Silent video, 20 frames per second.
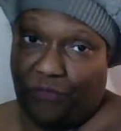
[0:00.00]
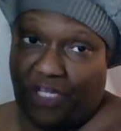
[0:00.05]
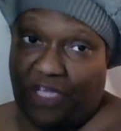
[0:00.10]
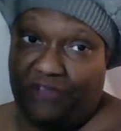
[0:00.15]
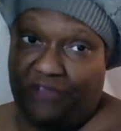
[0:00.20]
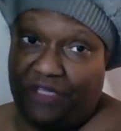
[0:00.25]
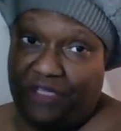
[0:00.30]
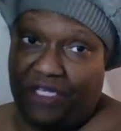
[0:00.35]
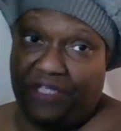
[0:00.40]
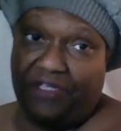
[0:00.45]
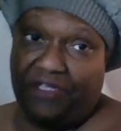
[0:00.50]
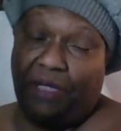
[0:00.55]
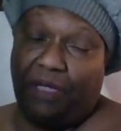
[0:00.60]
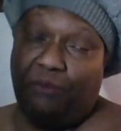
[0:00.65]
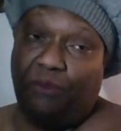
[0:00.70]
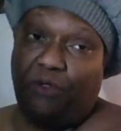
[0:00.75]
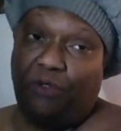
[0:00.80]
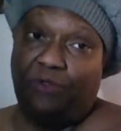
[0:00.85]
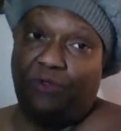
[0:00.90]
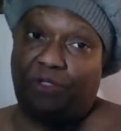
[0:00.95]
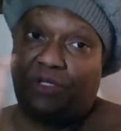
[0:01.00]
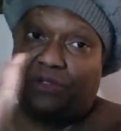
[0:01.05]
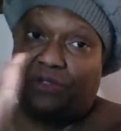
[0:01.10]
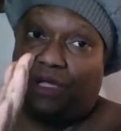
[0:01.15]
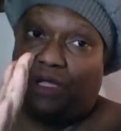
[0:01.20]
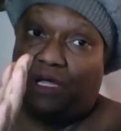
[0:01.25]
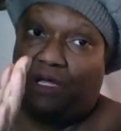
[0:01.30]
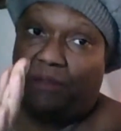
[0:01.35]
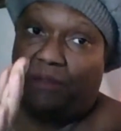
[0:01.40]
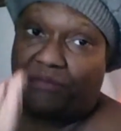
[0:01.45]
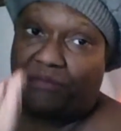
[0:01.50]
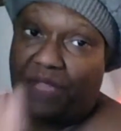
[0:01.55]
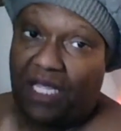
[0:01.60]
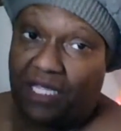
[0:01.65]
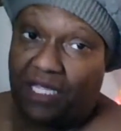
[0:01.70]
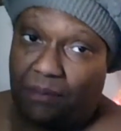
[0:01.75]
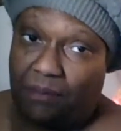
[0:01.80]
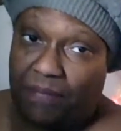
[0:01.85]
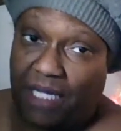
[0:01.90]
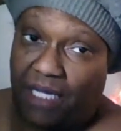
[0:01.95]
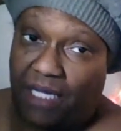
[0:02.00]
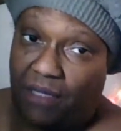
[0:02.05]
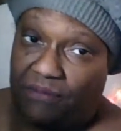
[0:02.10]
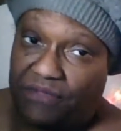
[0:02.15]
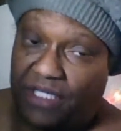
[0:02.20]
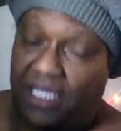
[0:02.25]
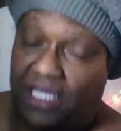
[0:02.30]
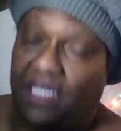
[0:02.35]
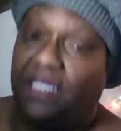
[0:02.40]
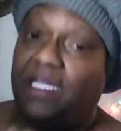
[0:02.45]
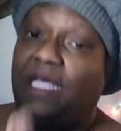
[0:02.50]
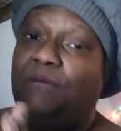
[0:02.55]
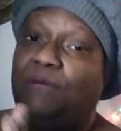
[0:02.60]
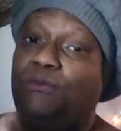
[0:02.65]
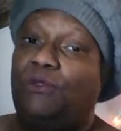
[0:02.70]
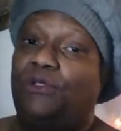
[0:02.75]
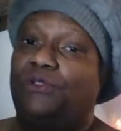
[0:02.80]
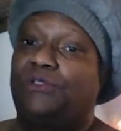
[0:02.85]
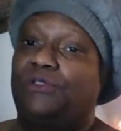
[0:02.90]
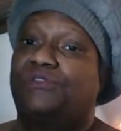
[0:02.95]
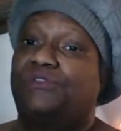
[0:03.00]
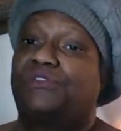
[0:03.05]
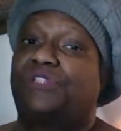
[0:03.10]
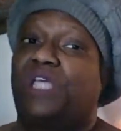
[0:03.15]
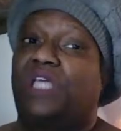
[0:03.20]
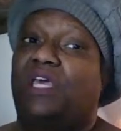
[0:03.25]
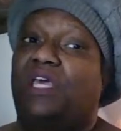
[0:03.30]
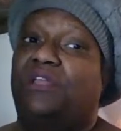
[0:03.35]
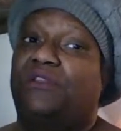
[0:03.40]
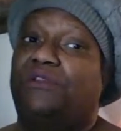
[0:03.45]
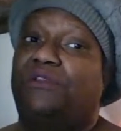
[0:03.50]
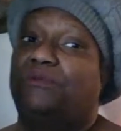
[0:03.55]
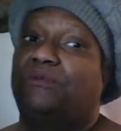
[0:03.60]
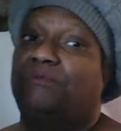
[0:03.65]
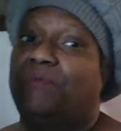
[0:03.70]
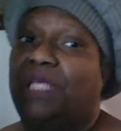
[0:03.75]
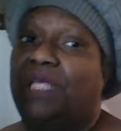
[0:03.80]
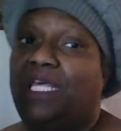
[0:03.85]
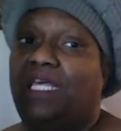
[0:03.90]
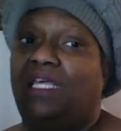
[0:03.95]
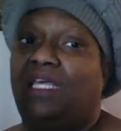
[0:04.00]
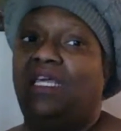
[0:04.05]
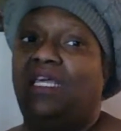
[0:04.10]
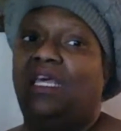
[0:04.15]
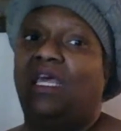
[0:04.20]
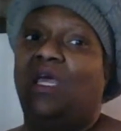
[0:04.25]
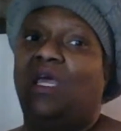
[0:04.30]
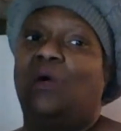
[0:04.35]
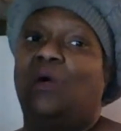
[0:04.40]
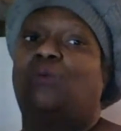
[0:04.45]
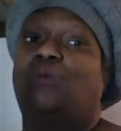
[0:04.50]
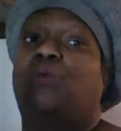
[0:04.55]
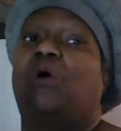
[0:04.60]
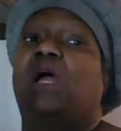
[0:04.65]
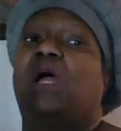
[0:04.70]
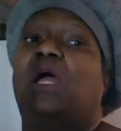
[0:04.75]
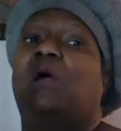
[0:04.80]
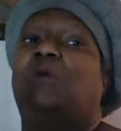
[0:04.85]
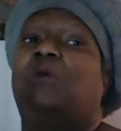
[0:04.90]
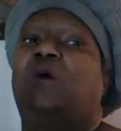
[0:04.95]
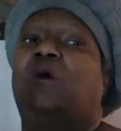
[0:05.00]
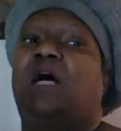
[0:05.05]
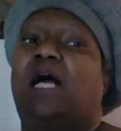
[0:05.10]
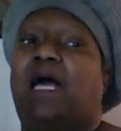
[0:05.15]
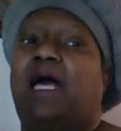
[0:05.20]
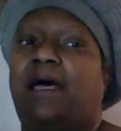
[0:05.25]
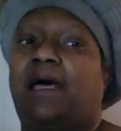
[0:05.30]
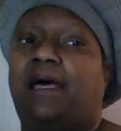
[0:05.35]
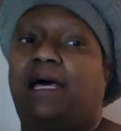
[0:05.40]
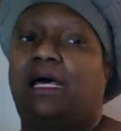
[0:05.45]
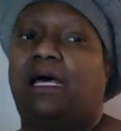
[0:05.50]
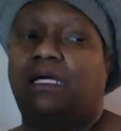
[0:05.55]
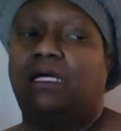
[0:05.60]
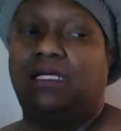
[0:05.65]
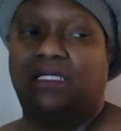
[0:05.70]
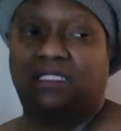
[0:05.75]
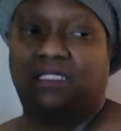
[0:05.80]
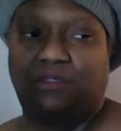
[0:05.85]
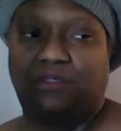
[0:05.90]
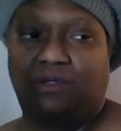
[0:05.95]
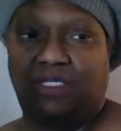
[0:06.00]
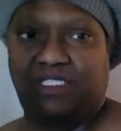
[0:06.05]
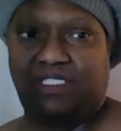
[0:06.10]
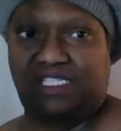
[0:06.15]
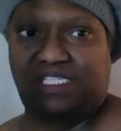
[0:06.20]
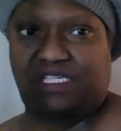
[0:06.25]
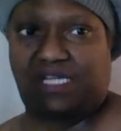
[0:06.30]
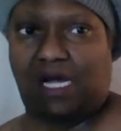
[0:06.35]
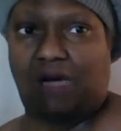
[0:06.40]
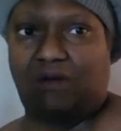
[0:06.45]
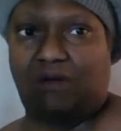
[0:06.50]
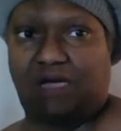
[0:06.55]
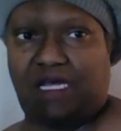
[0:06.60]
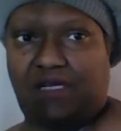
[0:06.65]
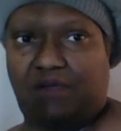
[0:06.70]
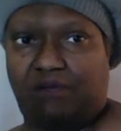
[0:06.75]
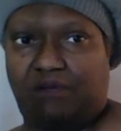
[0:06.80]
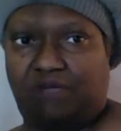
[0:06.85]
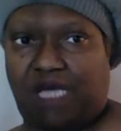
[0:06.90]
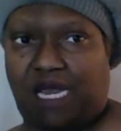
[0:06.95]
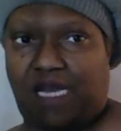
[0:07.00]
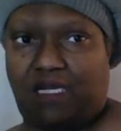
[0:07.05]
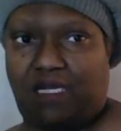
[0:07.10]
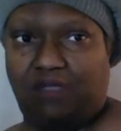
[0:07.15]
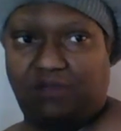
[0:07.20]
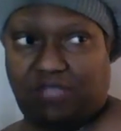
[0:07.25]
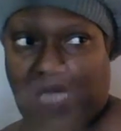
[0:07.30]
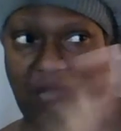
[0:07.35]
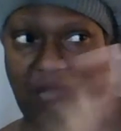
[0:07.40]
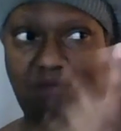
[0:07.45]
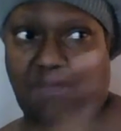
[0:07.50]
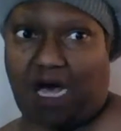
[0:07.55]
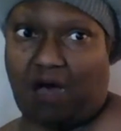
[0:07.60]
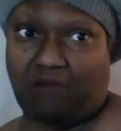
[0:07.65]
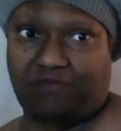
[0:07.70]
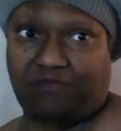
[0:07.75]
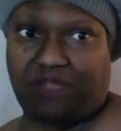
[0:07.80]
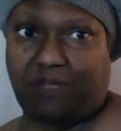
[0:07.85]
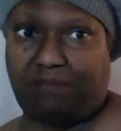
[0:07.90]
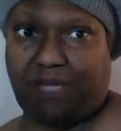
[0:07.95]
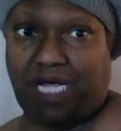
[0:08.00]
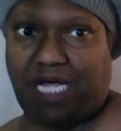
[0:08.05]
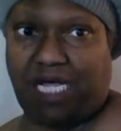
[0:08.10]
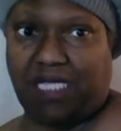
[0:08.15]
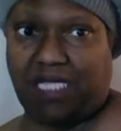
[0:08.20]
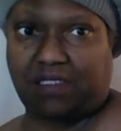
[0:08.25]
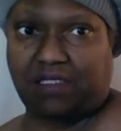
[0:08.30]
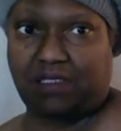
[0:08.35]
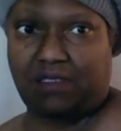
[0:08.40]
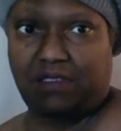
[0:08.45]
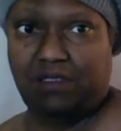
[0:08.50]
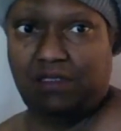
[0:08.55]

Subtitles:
And then they want to then they want to say to me, where were I? Of course, the dog had don't got loose. I was off the bus.